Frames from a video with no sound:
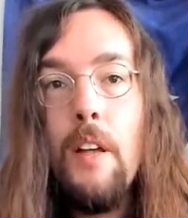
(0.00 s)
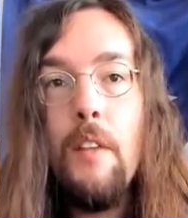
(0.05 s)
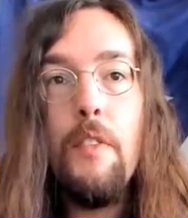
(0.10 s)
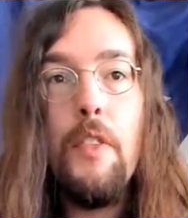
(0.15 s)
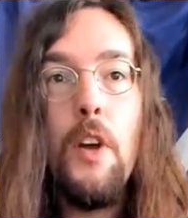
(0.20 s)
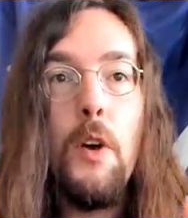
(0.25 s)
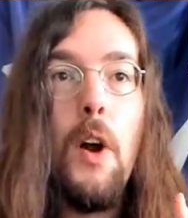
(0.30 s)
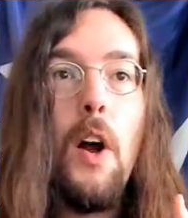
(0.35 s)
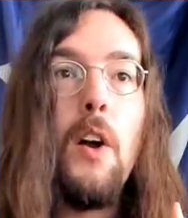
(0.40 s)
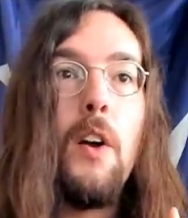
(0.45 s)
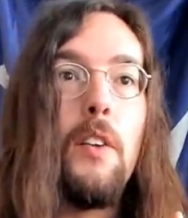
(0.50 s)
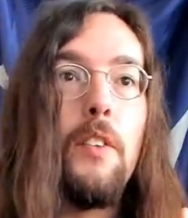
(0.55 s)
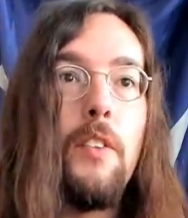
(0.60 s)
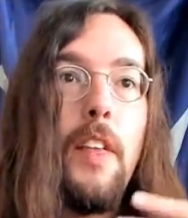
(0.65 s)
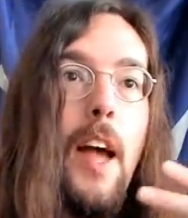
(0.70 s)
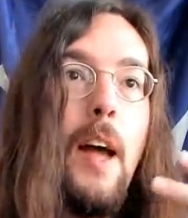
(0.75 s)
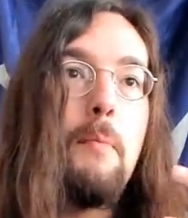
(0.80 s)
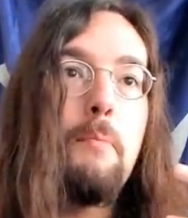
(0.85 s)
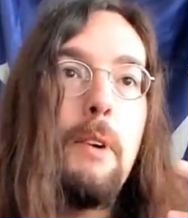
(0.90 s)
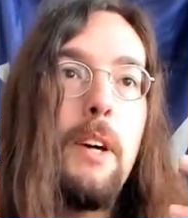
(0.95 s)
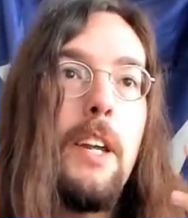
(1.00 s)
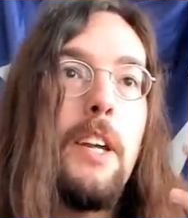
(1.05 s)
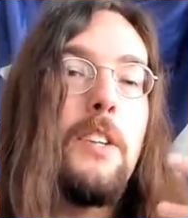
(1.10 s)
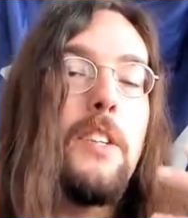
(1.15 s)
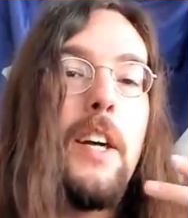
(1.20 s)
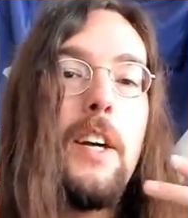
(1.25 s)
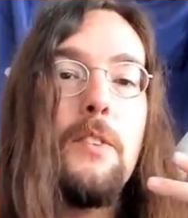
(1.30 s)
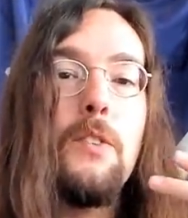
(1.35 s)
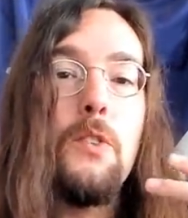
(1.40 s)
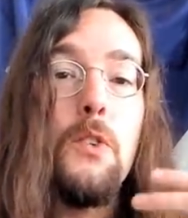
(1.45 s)
There aren't that many
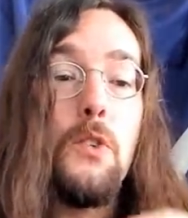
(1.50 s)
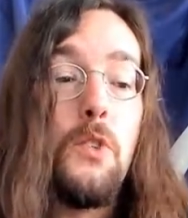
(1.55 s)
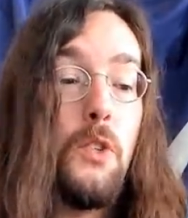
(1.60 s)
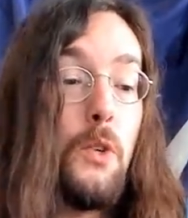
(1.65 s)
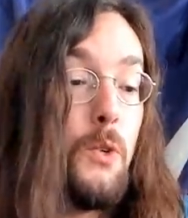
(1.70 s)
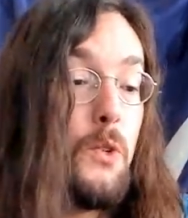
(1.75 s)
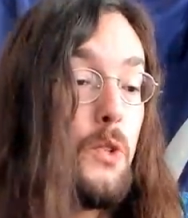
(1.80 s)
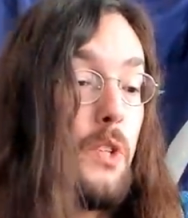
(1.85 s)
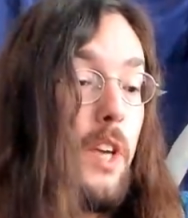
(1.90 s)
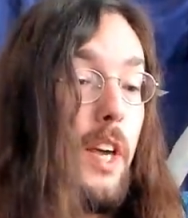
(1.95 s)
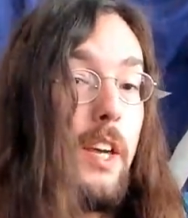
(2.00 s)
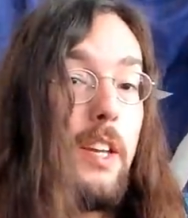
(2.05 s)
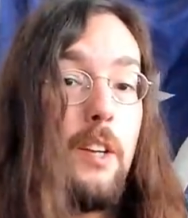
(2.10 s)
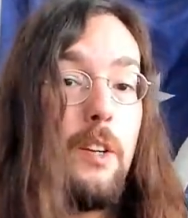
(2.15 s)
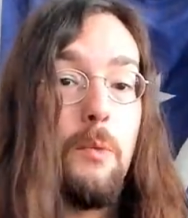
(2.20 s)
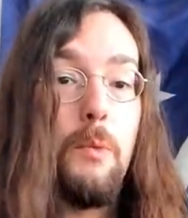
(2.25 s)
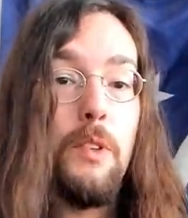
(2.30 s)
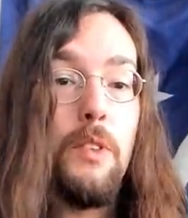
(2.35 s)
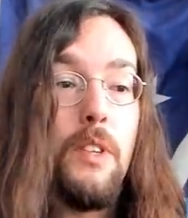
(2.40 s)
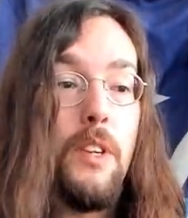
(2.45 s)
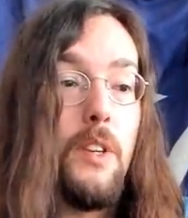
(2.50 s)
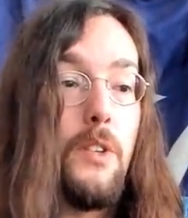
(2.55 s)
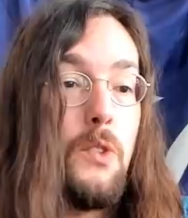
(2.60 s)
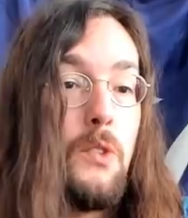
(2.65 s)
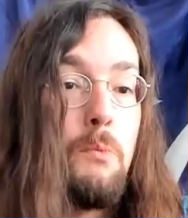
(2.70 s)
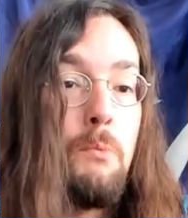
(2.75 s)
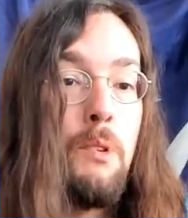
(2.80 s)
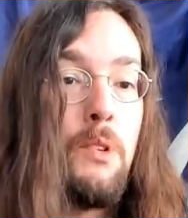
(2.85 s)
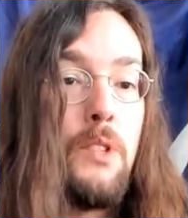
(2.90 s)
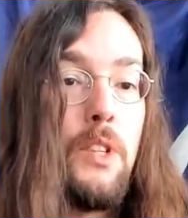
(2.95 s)
deaths associated with these
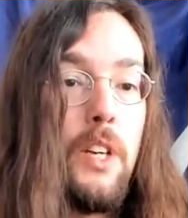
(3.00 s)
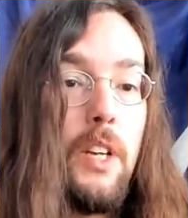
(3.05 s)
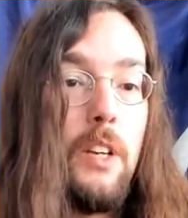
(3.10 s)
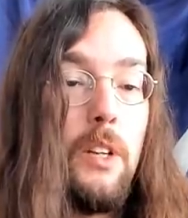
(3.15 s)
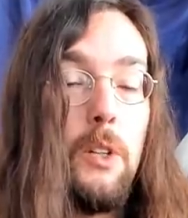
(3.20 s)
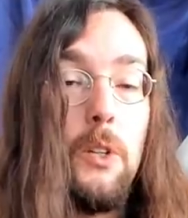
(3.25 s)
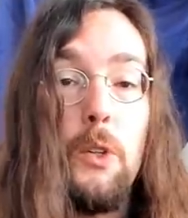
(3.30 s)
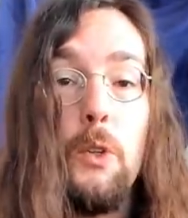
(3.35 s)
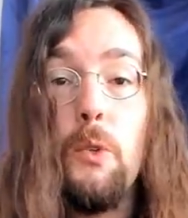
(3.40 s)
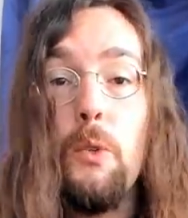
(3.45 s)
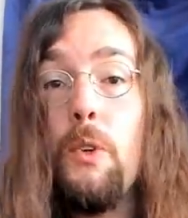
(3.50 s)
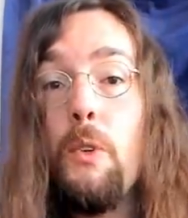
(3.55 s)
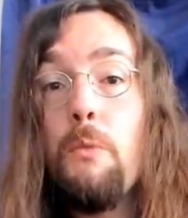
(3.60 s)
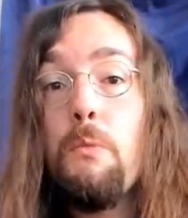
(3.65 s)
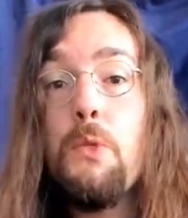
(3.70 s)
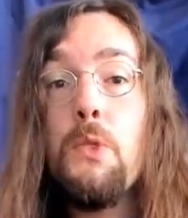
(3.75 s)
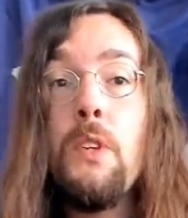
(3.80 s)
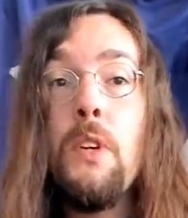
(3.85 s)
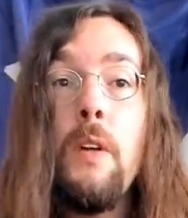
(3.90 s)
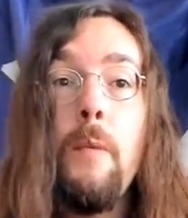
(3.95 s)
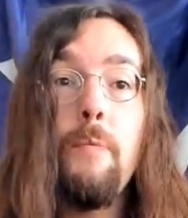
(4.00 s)
particular groups.